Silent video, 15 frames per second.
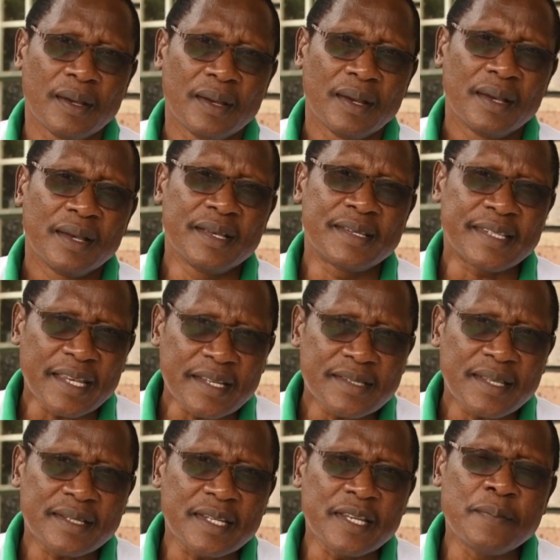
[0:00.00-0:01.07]
He says
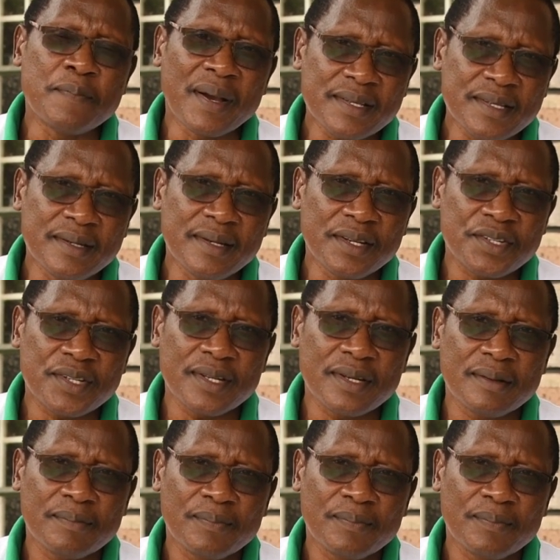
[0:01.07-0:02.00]
that imagination